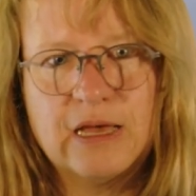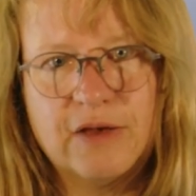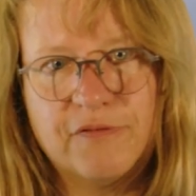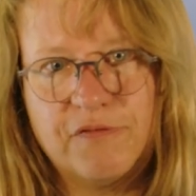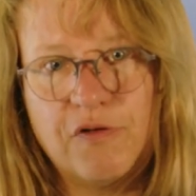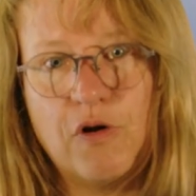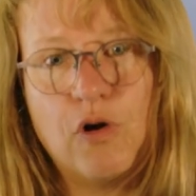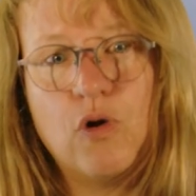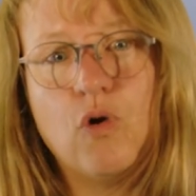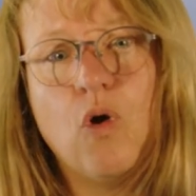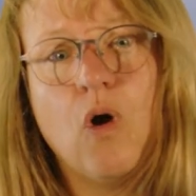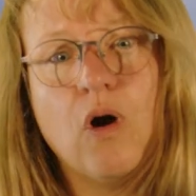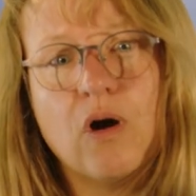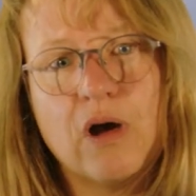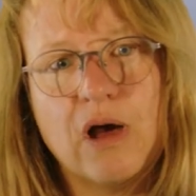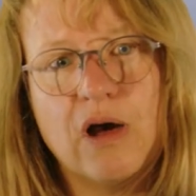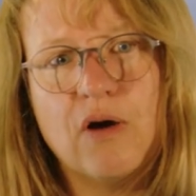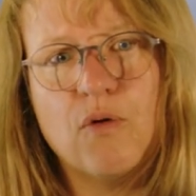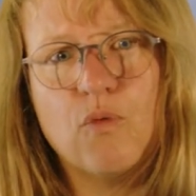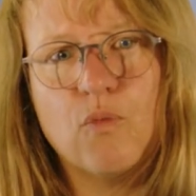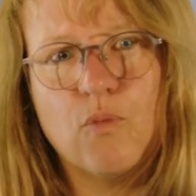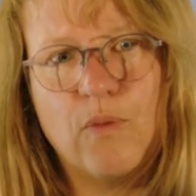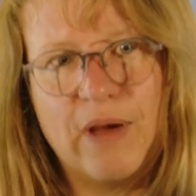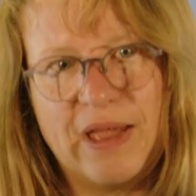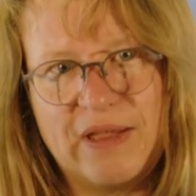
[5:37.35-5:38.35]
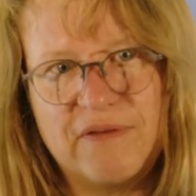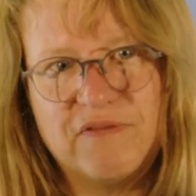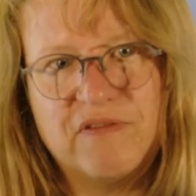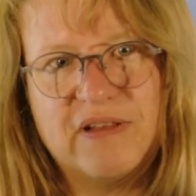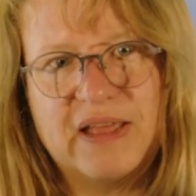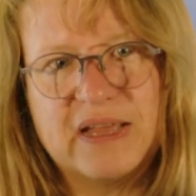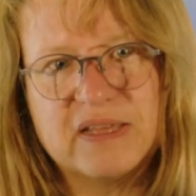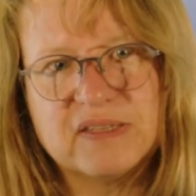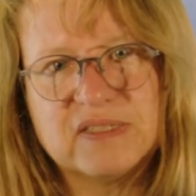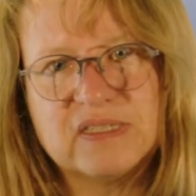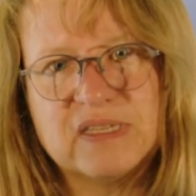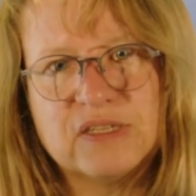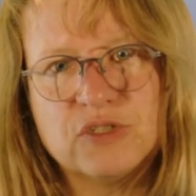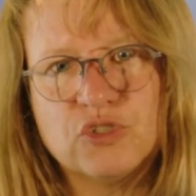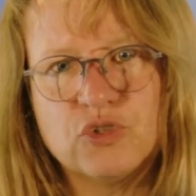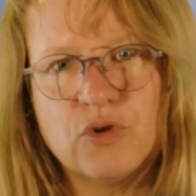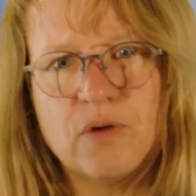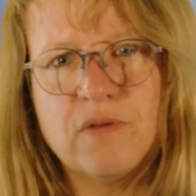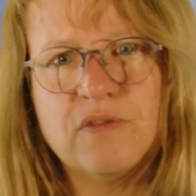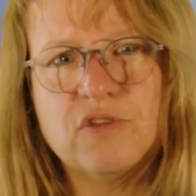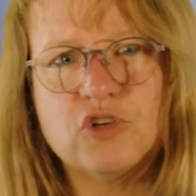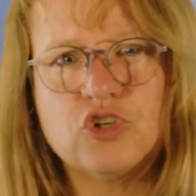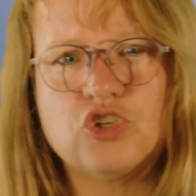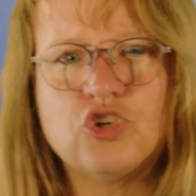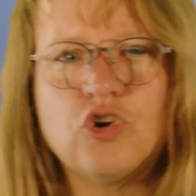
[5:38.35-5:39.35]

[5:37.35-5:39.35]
for longer wavelengths. So in the